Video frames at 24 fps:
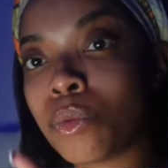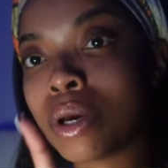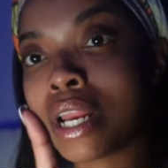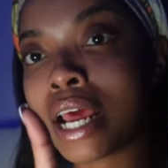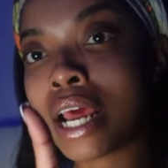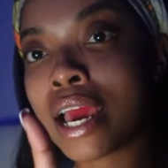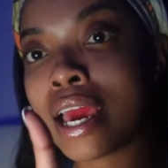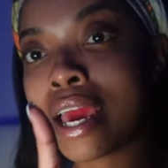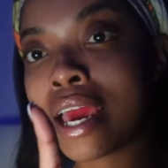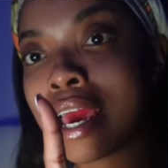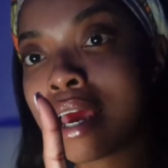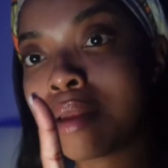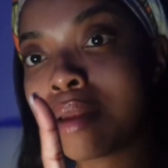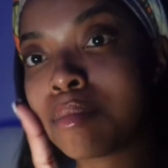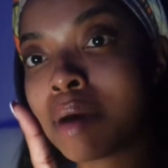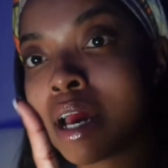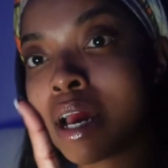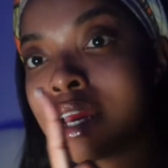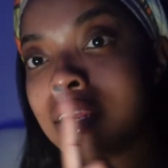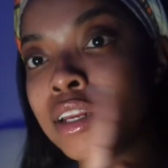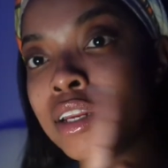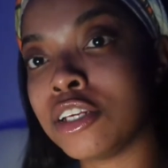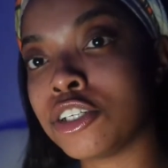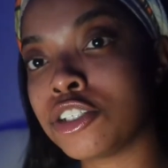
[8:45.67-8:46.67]
I had
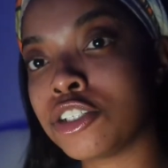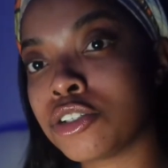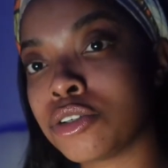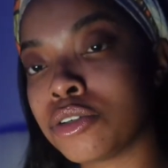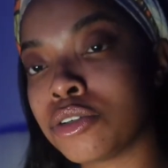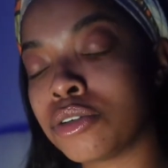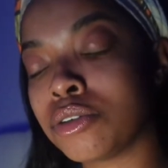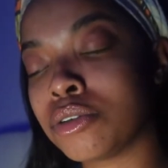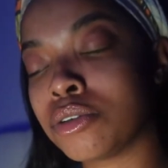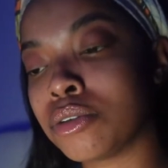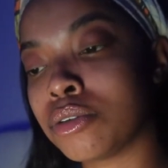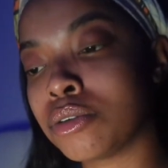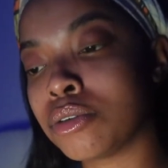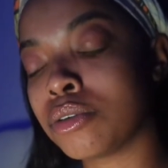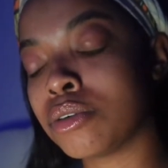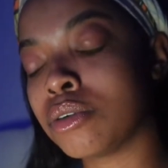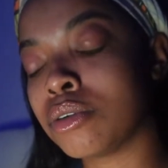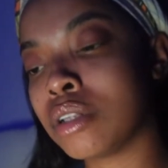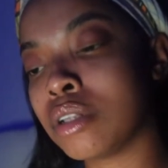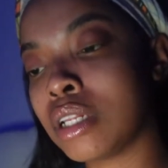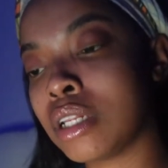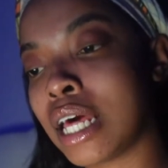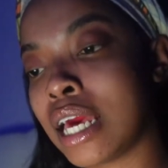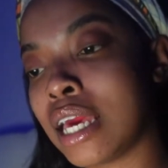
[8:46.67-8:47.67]
my initial,
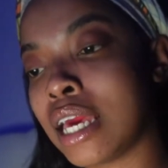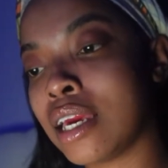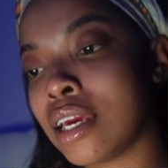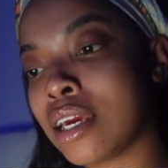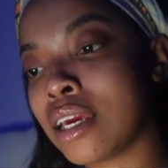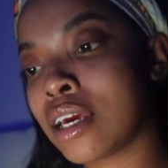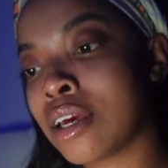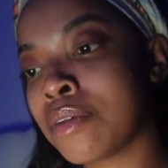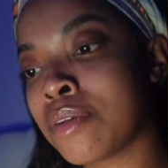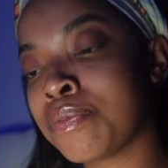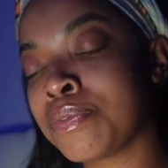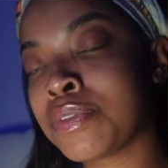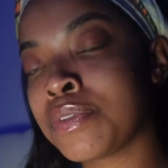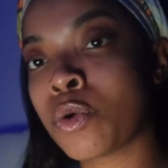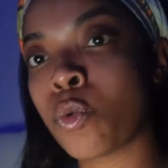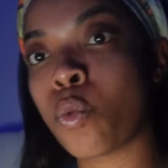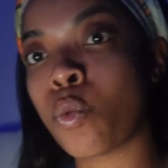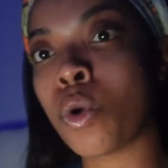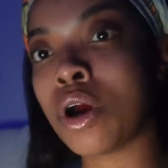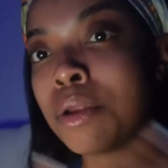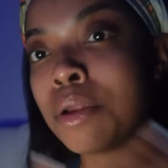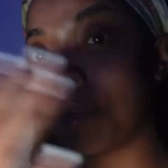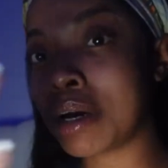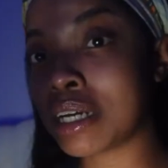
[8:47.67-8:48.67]
like,
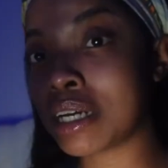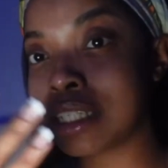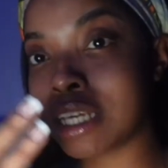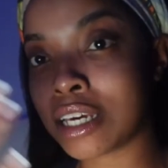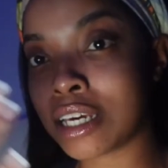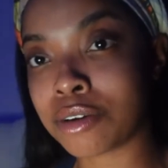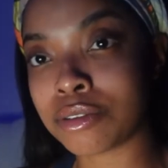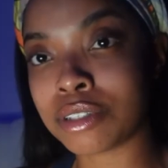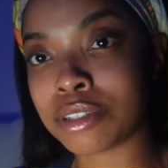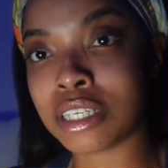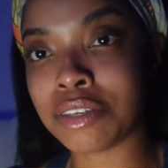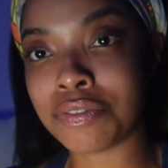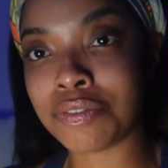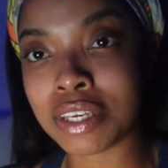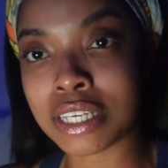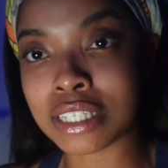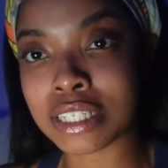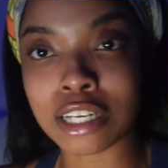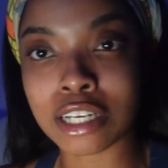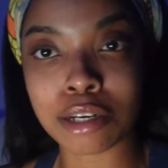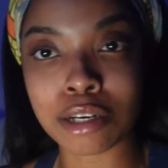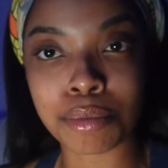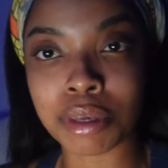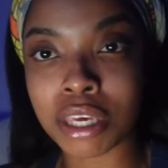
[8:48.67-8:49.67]
what Montego TV is
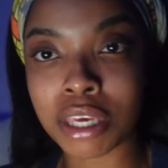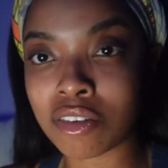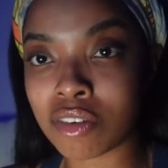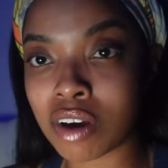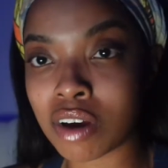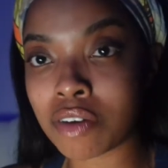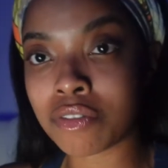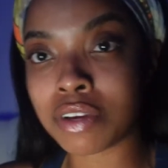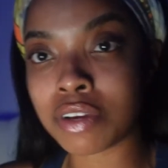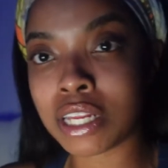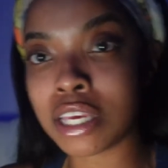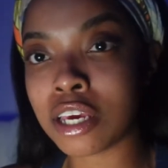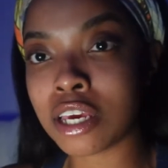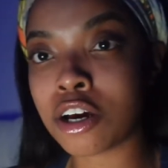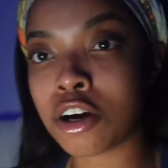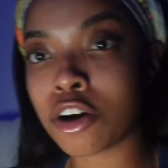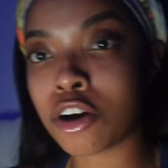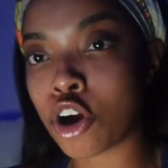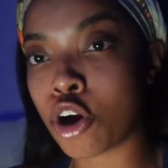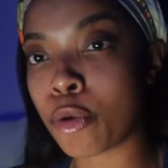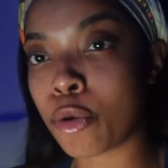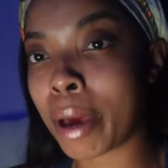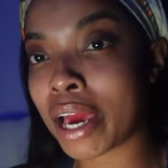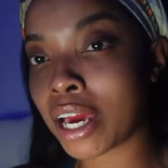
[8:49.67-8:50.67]
going to be about video,
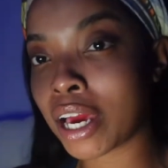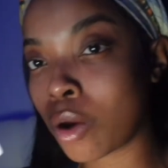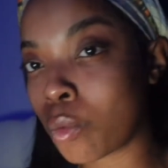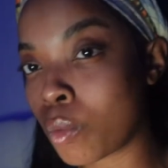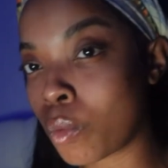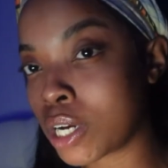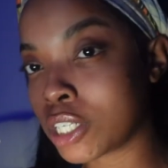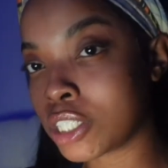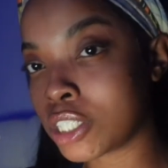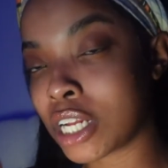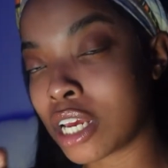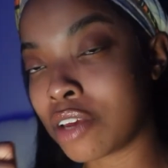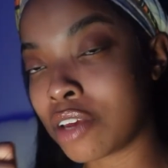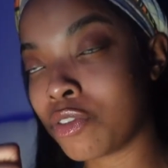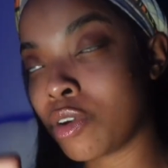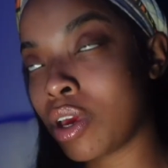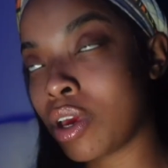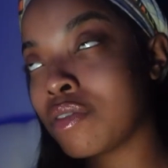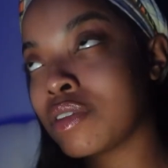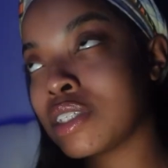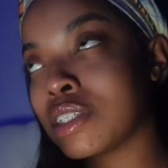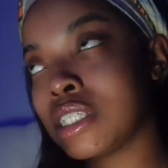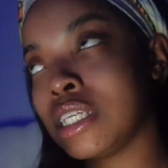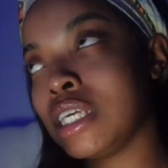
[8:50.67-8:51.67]
go back and watch that if you
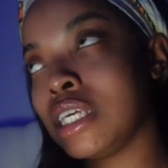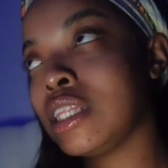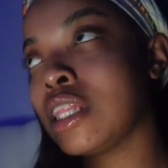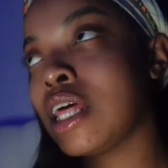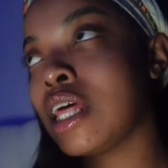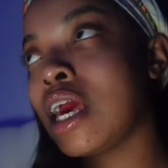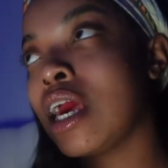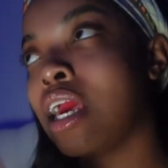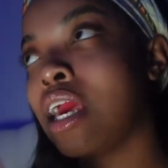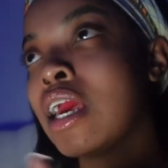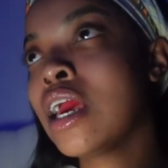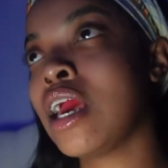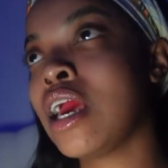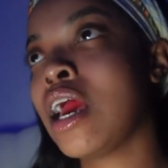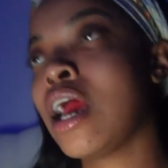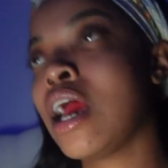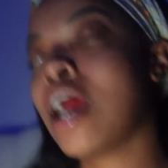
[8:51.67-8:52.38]
haven't seen that.